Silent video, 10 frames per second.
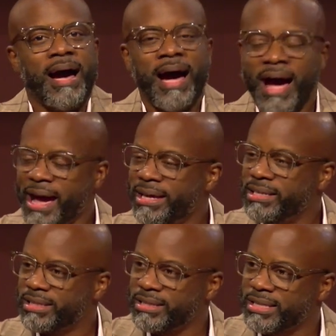I
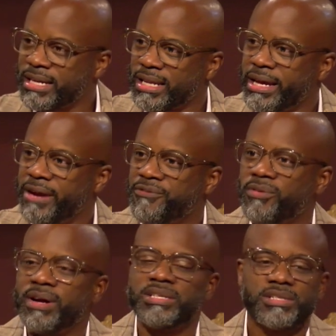declare for
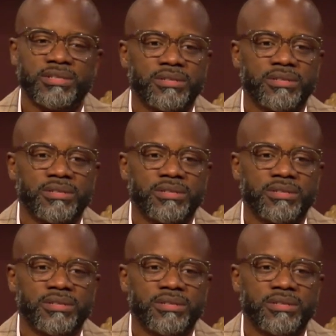us,